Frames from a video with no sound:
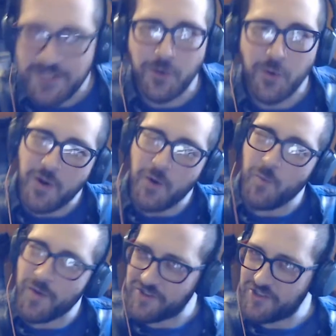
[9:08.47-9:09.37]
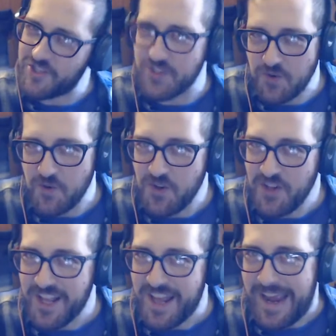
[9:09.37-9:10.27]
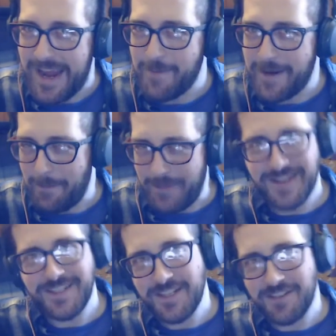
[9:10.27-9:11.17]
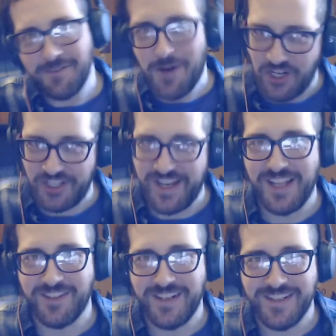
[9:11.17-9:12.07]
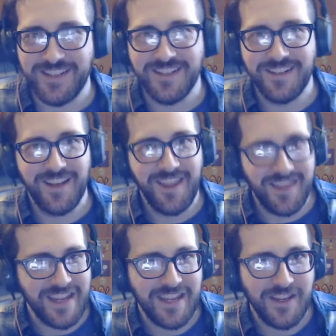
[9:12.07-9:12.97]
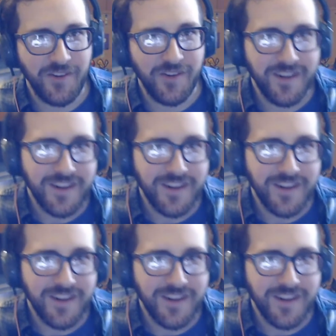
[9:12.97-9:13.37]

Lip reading: two, we go to school and we get paintings from art galleries. Thank you.